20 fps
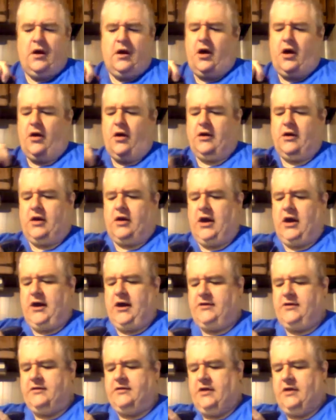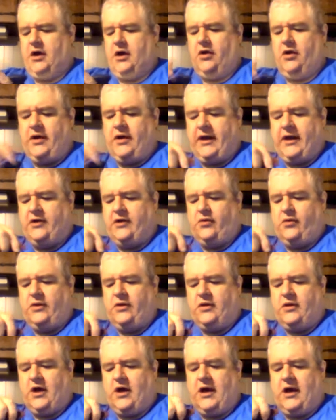Oh, it locks. Oh, okay, cool. It
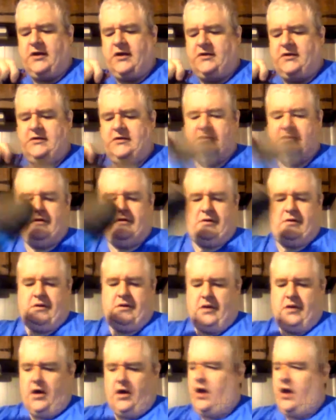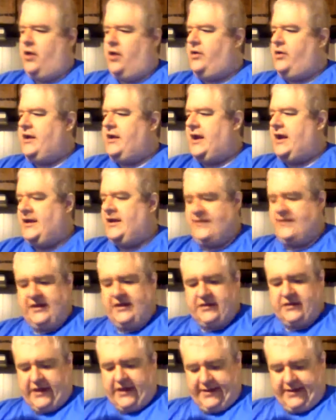locks. Oh, okay. I see.
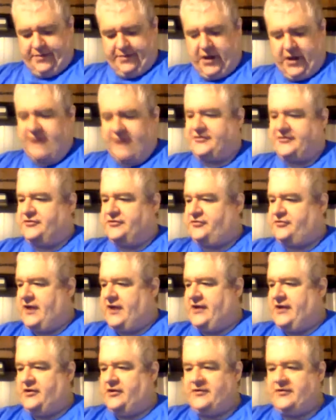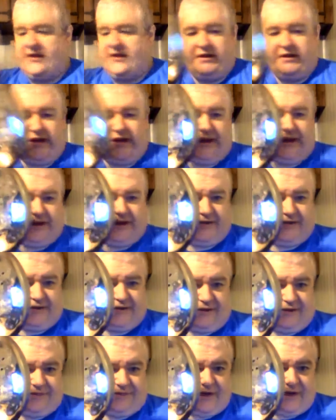It's like a pasta strainer. So you got this
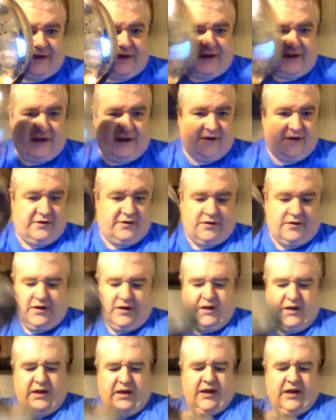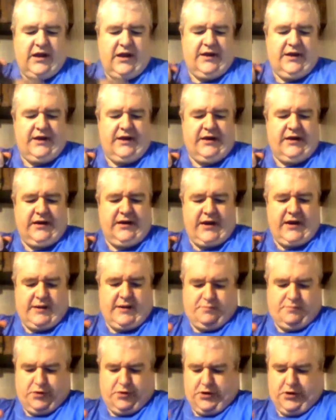stuff right here, and then you take,
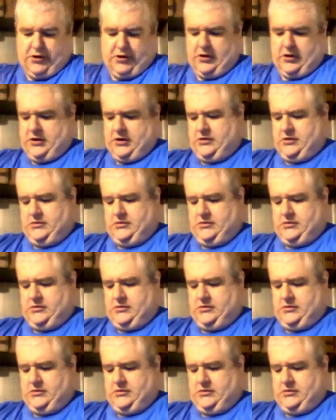put it on.